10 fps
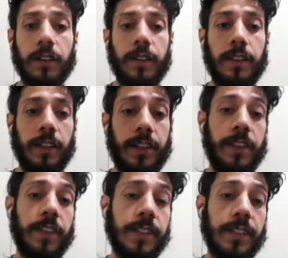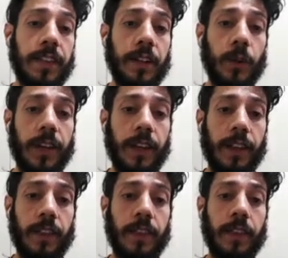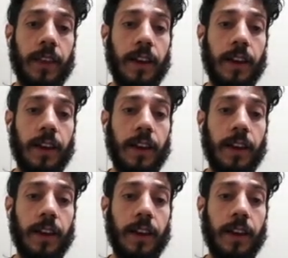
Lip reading: And in the center, we can